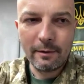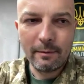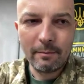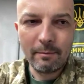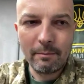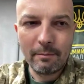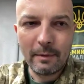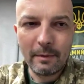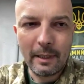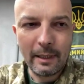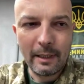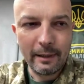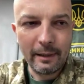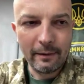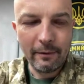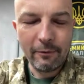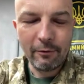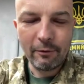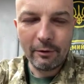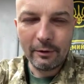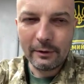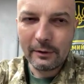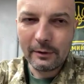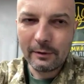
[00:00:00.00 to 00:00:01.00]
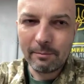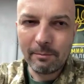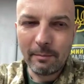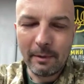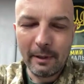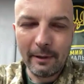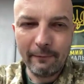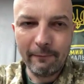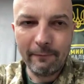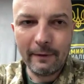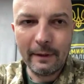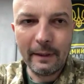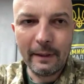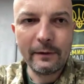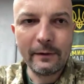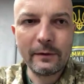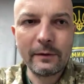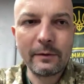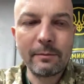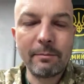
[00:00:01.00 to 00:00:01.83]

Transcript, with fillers: my thoughts, my feelings,